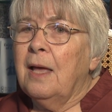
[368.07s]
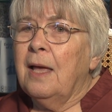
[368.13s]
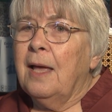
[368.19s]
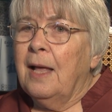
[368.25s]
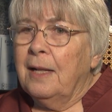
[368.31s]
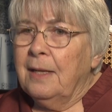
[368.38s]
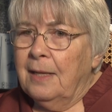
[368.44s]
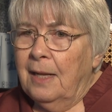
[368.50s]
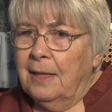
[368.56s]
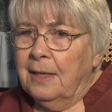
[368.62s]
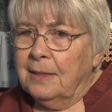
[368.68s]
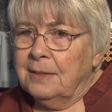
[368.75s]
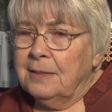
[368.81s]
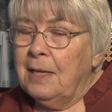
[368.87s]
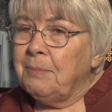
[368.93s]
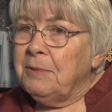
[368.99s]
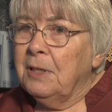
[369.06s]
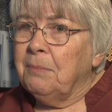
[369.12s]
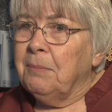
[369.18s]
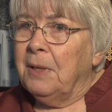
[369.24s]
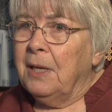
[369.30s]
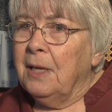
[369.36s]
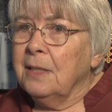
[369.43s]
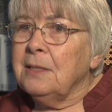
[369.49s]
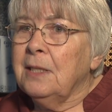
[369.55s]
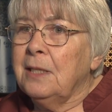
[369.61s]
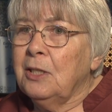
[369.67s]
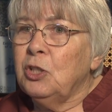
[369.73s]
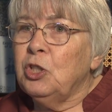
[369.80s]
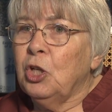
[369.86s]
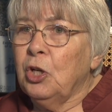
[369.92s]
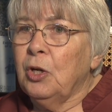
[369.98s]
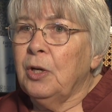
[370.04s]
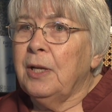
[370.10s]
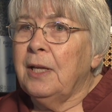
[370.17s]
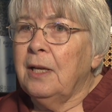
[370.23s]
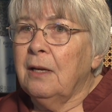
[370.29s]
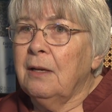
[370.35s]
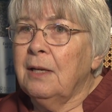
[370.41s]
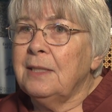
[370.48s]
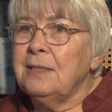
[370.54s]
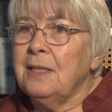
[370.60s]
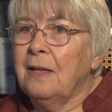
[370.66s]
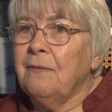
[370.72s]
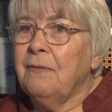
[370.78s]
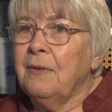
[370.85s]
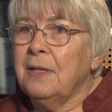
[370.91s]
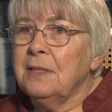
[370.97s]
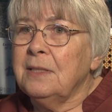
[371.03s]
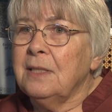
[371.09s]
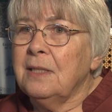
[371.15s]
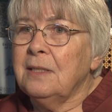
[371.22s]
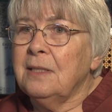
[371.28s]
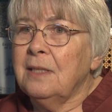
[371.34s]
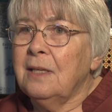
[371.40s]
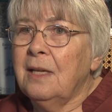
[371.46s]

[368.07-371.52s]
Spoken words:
accepted me as an intern here at St. Vincent.